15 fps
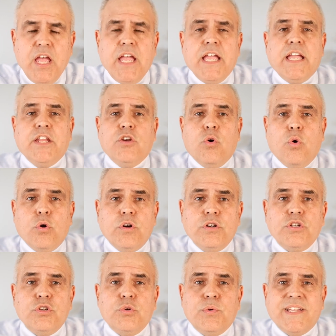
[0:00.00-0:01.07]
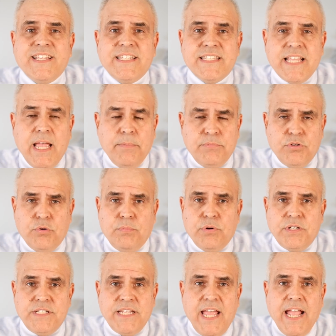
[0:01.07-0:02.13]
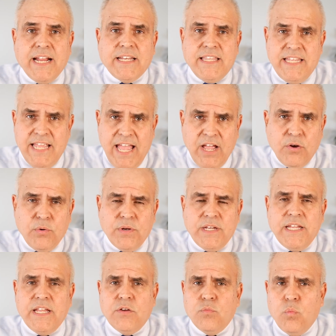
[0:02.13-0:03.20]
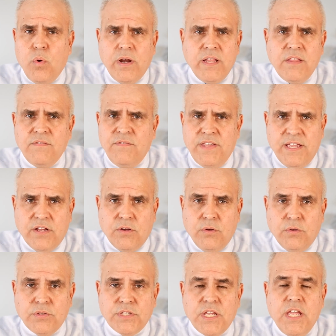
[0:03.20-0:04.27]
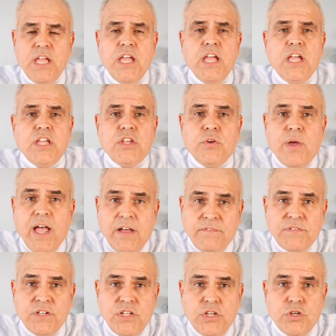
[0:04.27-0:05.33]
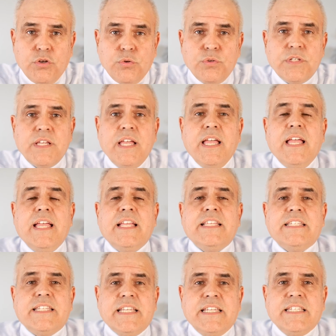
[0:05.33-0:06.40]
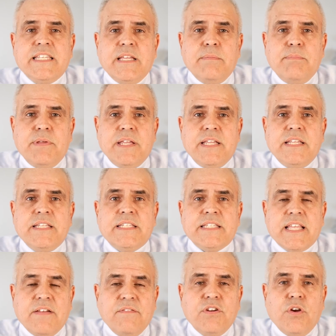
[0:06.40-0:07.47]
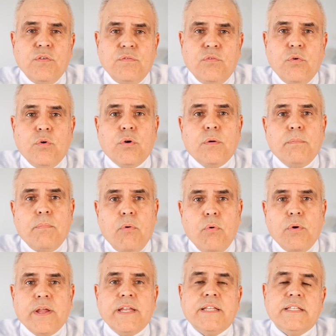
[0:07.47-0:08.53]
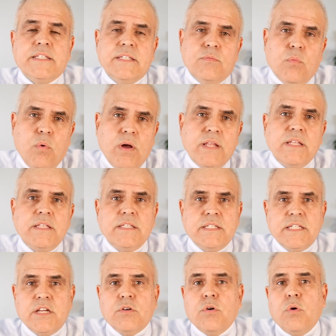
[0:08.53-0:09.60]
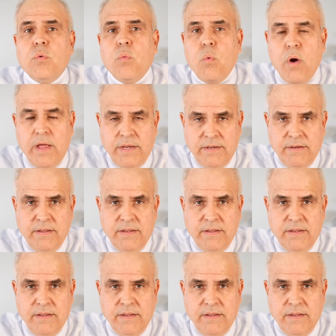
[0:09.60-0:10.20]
In order to exempt or protect the equity in one of the vehicles, you have to use CCP 704.101,